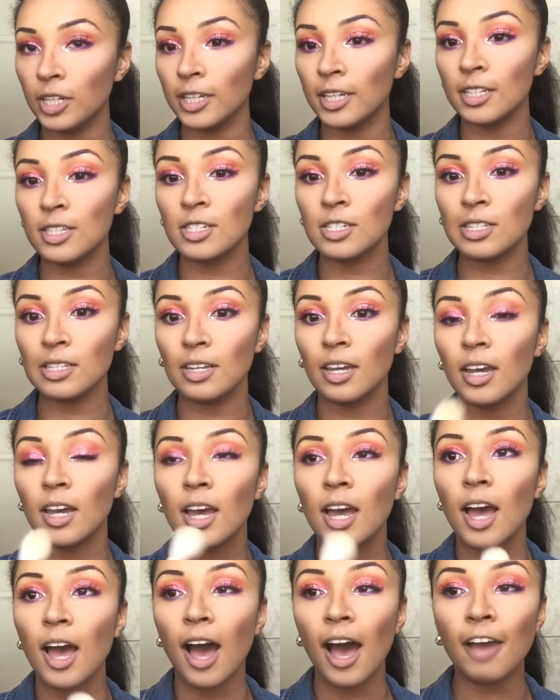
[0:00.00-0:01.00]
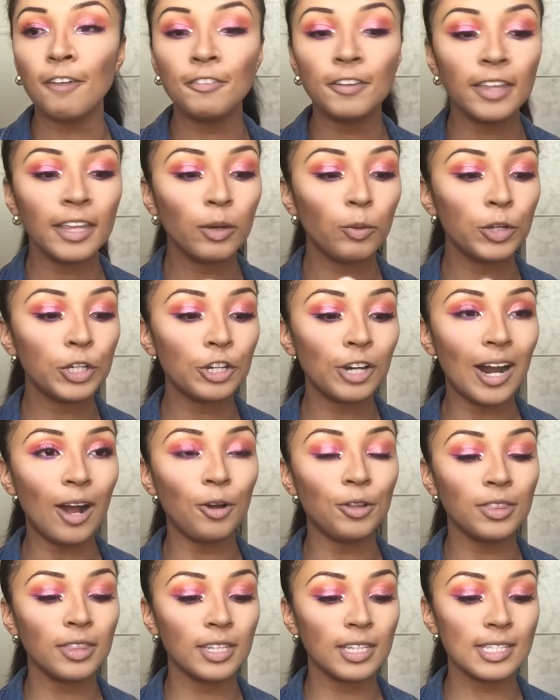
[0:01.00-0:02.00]
Like I feel like when you're
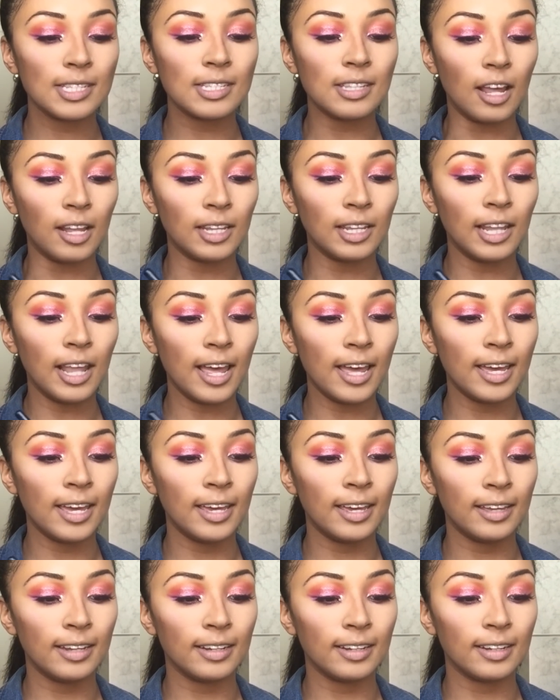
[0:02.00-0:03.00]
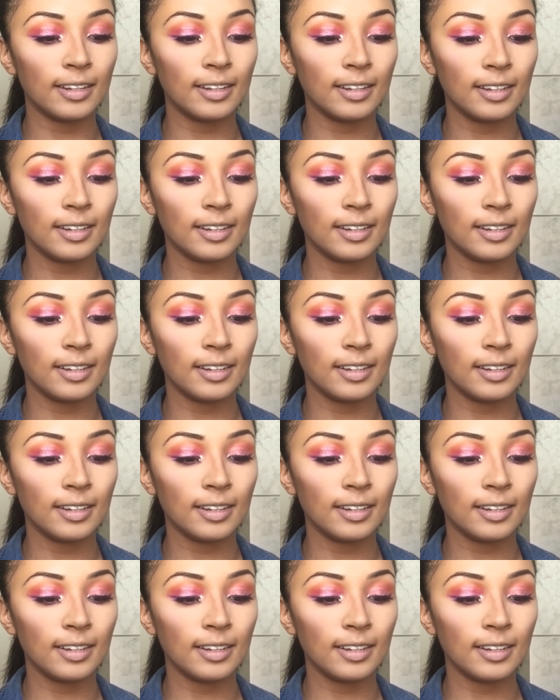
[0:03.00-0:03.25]
out in the sunlight,